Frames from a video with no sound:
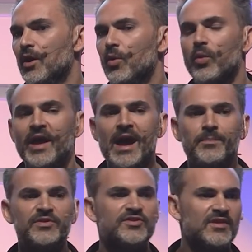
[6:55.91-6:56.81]
what
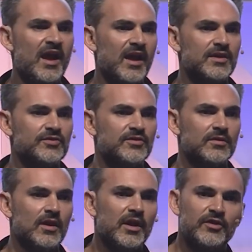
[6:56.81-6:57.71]
happens next
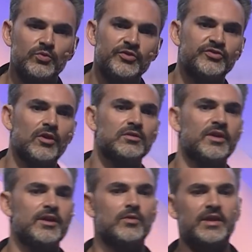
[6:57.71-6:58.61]
is we start
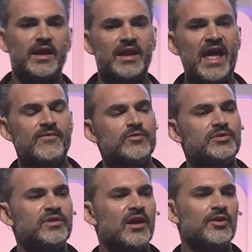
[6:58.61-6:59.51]
layering in
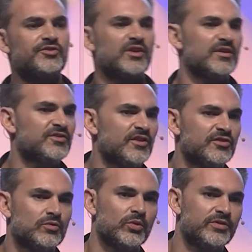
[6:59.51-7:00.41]
everything else that
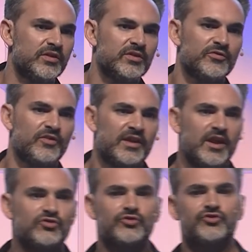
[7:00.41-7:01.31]
exists within the
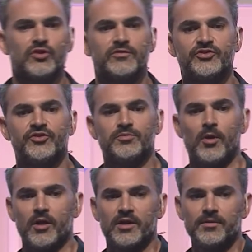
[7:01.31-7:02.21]
financial services
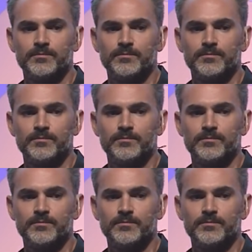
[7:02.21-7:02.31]
market.